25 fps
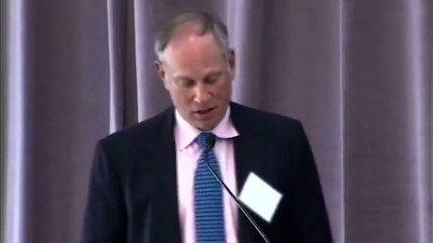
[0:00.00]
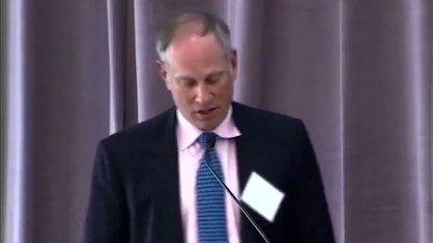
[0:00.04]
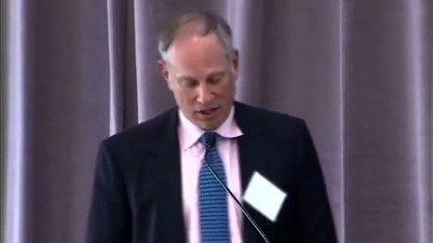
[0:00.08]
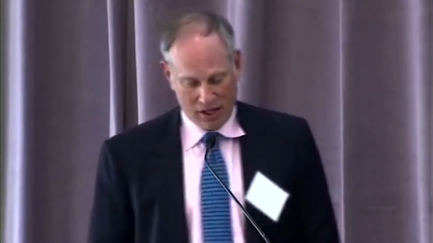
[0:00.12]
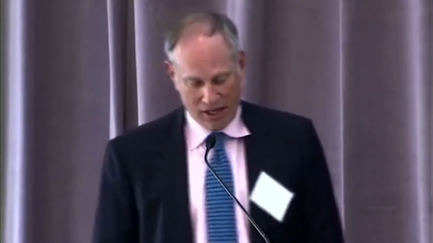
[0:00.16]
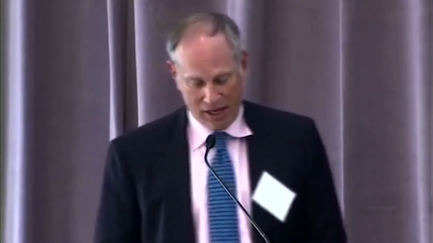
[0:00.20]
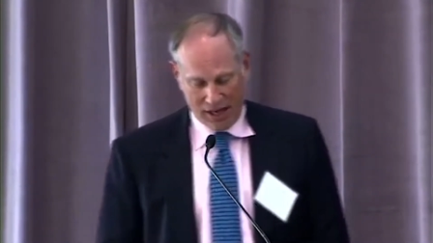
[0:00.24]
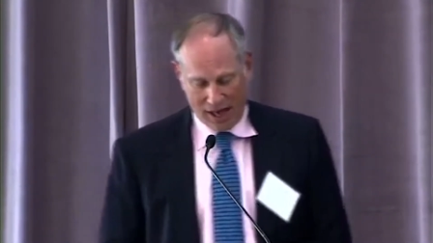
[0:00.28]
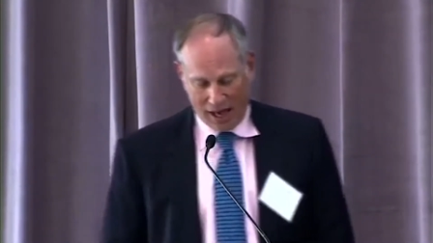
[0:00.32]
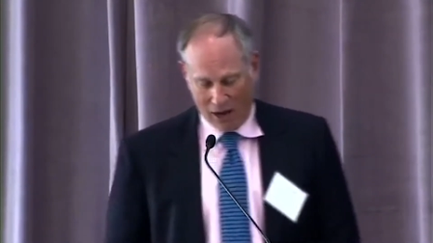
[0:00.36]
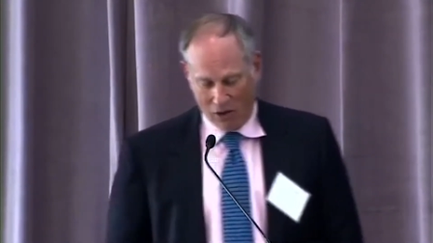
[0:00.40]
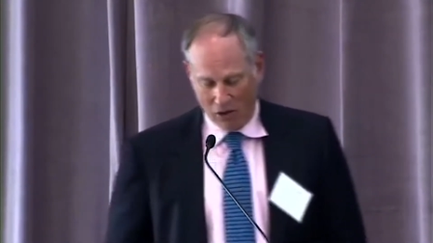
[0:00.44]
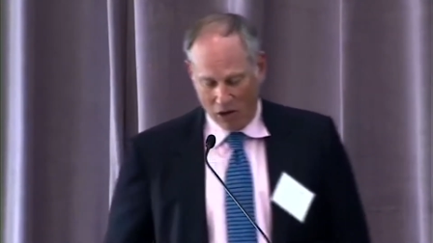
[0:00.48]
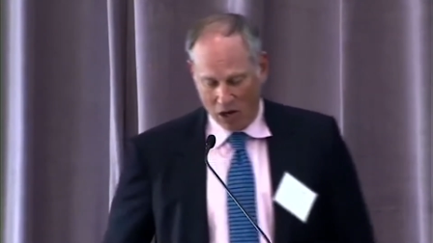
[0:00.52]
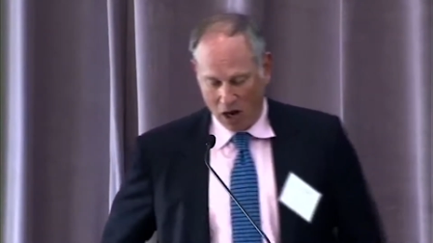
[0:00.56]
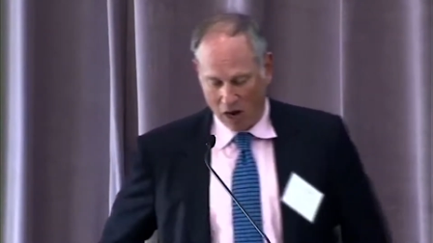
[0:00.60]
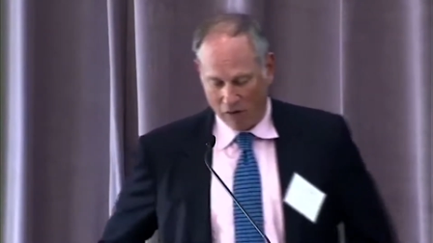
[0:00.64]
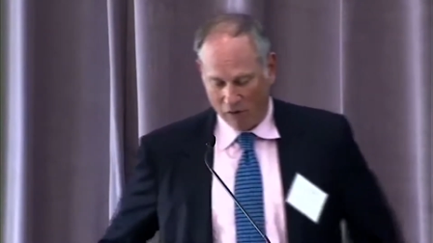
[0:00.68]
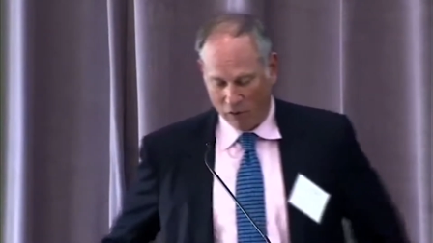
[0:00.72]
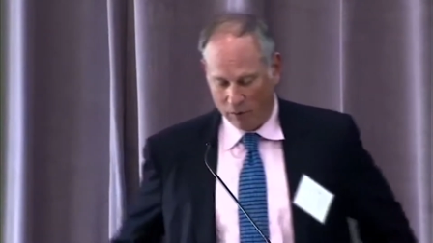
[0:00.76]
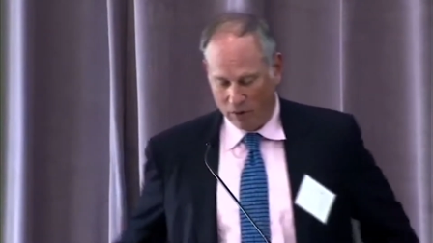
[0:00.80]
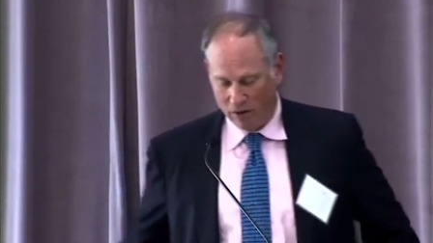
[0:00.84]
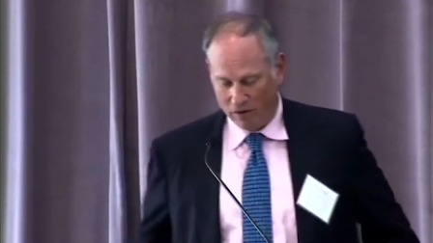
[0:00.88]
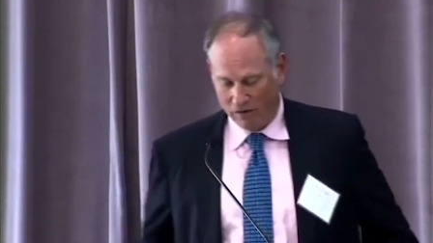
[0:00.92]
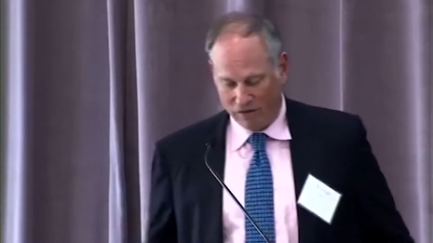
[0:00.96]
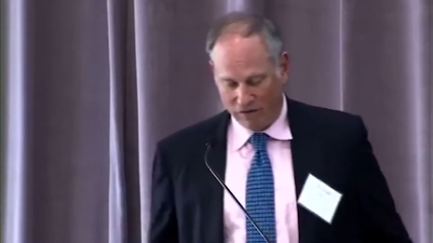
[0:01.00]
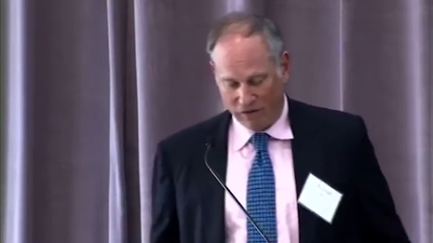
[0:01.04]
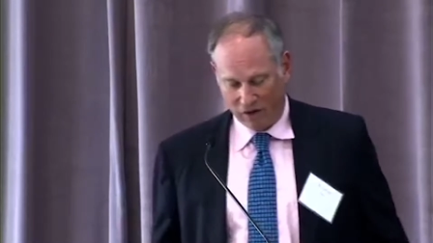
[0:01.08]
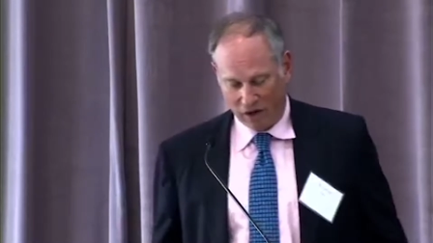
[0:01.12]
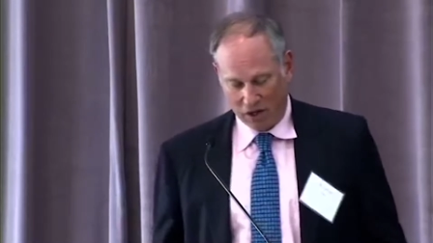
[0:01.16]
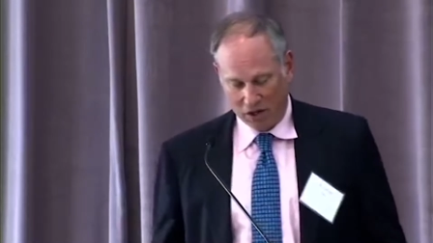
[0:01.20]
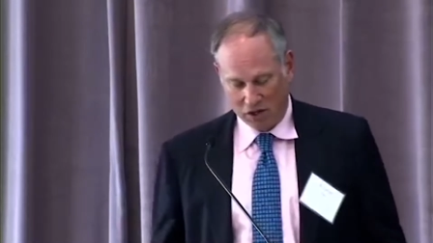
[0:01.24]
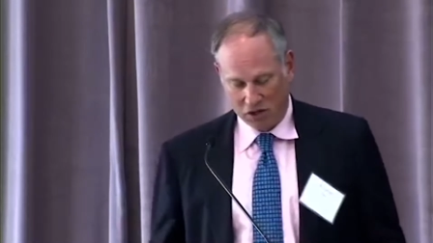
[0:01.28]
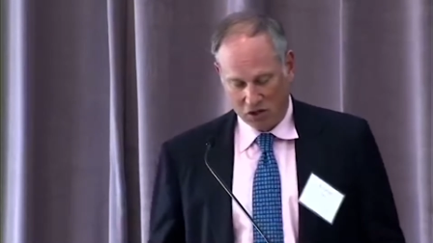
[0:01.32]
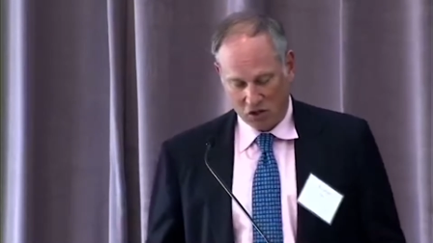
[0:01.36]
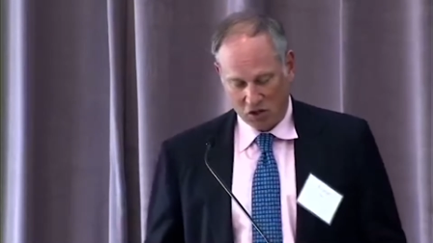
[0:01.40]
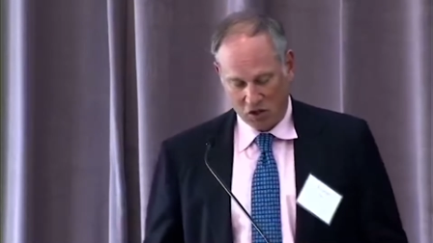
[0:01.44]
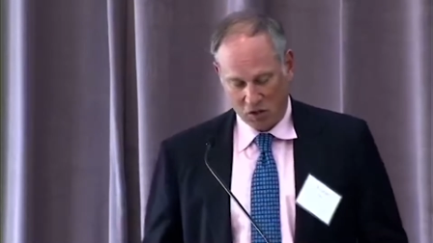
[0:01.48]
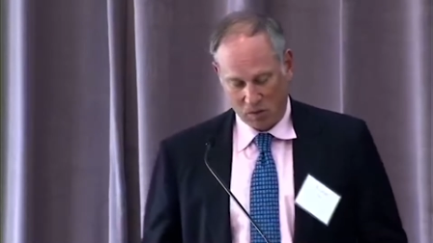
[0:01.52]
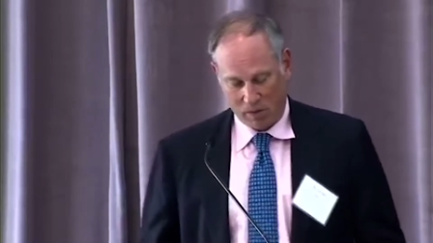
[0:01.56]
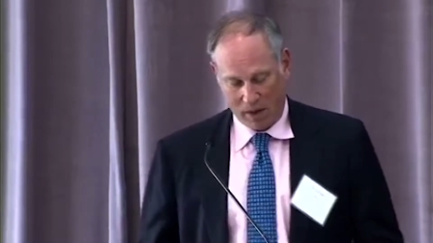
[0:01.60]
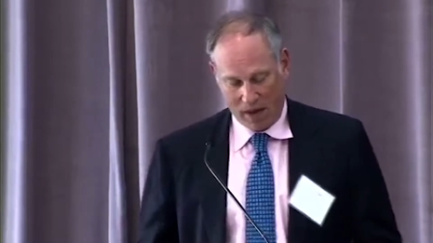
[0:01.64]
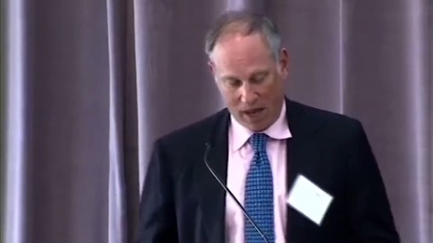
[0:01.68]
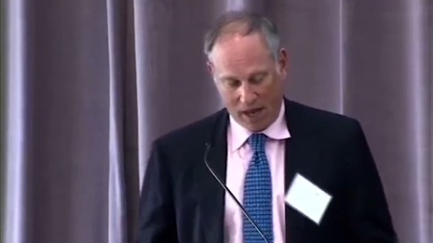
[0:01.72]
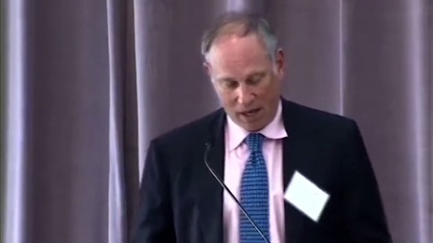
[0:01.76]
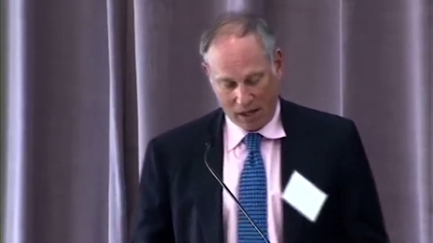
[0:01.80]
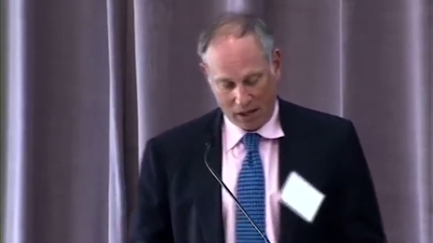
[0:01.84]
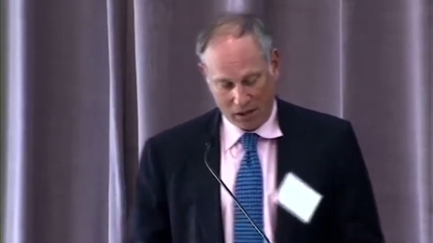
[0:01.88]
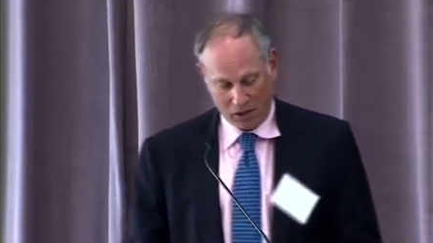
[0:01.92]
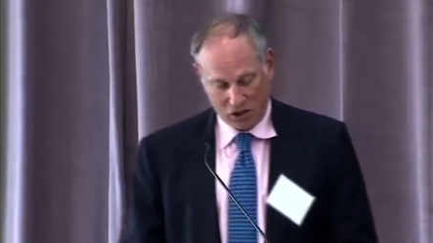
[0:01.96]
into how government funds are
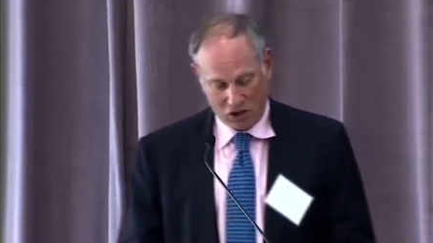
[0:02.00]
spent,